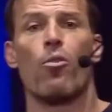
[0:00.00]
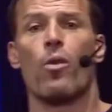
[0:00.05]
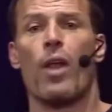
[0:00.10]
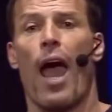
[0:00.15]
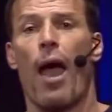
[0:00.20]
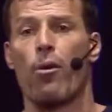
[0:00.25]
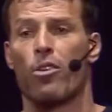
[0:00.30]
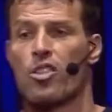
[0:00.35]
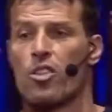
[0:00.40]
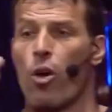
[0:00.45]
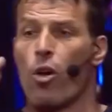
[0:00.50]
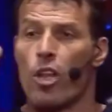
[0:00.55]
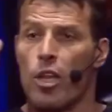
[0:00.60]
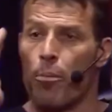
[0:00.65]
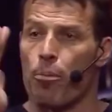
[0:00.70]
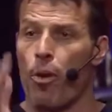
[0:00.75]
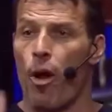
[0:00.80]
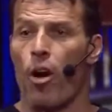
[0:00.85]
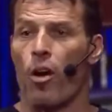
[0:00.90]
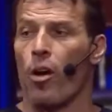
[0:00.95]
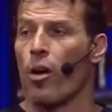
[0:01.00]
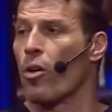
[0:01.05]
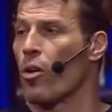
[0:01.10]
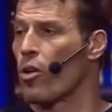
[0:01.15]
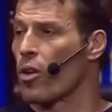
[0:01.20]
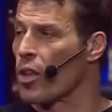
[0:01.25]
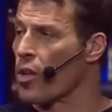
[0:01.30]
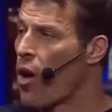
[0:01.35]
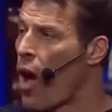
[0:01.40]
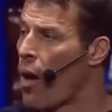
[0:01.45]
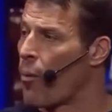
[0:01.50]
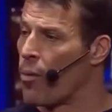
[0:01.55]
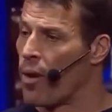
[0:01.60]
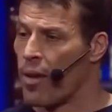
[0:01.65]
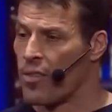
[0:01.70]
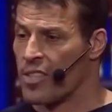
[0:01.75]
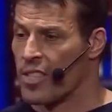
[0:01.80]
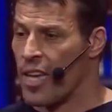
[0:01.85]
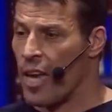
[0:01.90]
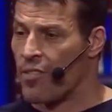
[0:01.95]
when I was totally broke early on when
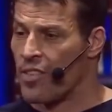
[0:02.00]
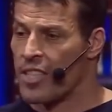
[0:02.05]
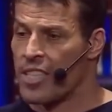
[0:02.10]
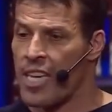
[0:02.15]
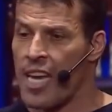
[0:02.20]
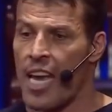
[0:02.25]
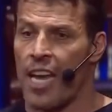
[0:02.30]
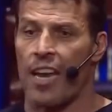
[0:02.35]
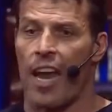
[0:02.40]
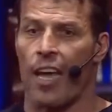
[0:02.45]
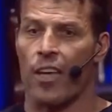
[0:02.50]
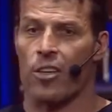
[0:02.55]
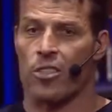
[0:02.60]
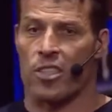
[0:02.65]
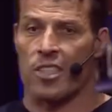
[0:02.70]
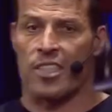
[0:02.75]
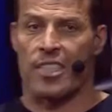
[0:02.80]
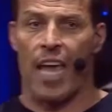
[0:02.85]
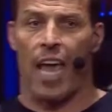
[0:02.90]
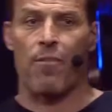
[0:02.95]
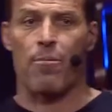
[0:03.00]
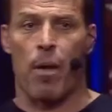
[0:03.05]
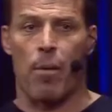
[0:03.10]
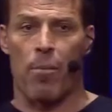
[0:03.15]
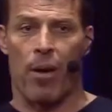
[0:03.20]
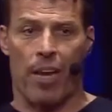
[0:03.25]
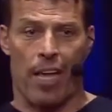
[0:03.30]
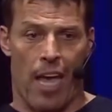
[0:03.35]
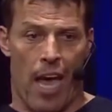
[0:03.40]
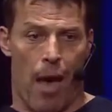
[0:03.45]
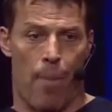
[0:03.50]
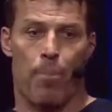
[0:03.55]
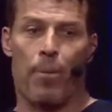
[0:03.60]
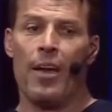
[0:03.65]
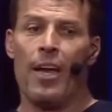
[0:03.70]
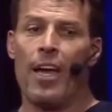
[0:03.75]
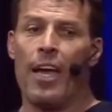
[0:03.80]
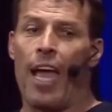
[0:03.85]
I was 17, I used to save my money up